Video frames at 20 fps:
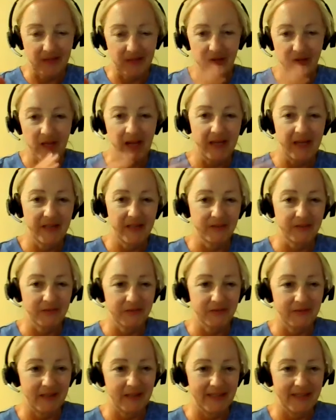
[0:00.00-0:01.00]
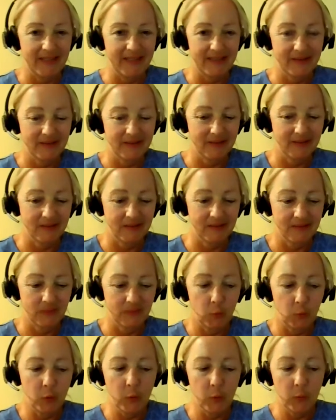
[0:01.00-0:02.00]
kind of
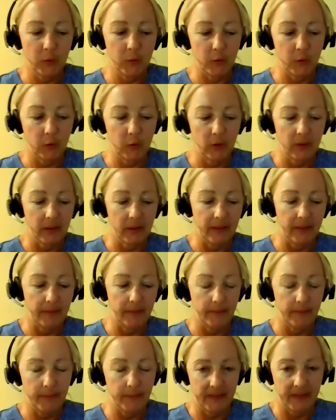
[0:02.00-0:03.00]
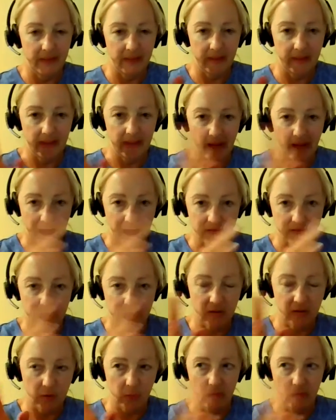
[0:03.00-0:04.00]
woo-woo, but it has to
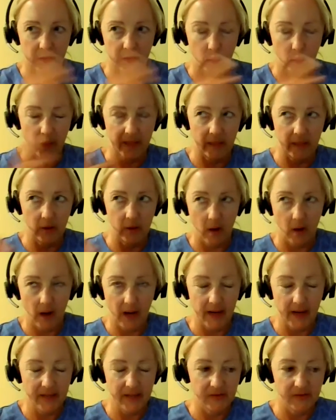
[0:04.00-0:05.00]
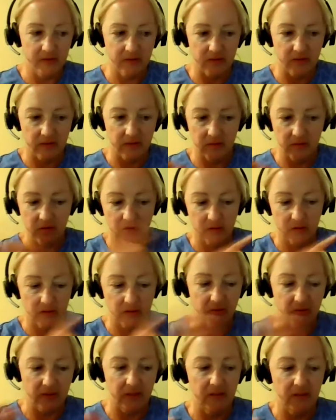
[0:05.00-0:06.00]
do with the way your eyes,
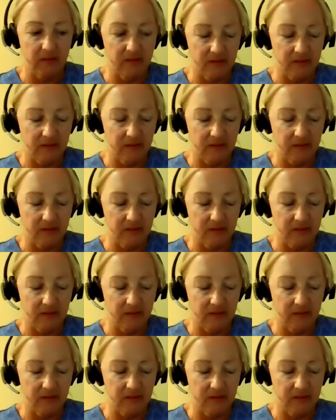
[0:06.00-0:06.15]
there's a